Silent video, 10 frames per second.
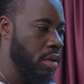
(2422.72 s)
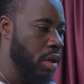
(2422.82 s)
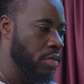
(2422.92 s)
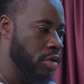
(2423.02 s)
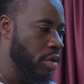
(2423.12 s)

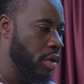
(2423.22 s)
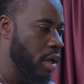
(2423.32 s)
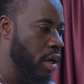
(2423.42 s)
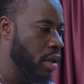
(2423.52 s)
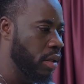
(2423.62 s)
I'm
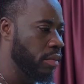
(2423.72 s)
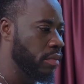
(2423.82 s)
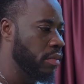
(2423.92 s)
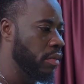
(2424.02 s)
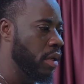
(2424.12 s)
sorry, I
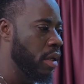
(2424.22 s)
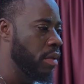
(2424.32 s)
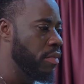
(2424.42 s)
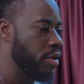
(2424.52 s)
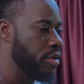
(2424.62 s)

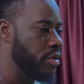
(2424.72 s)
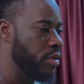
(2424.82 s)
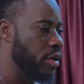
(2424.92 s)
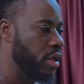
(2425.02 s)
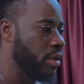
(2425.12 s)
didn't mean to
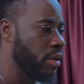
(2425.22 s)
do that.